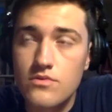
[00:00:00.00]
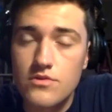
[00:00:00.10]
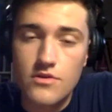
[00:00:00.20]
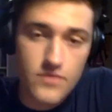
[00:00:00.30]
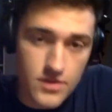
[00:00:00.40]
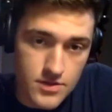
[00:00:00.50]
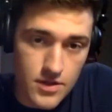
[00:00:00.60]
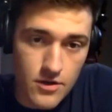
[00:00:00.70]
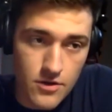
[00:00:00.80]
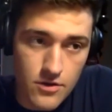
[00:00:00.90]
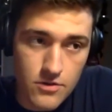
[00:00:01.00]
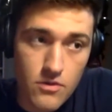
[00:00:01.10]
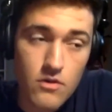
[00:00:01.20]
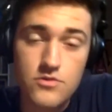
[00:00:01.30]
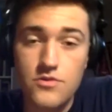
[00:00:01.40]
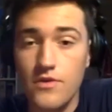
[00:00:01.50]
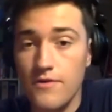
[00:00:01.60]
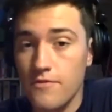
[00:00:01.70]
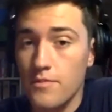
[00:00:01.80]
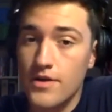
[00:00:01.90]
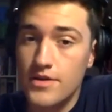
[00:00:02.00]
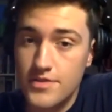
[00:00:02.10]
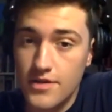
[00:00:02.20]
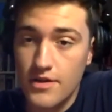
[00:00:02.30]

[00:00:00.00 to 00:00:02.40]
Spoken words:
served as senator, you also ran for president.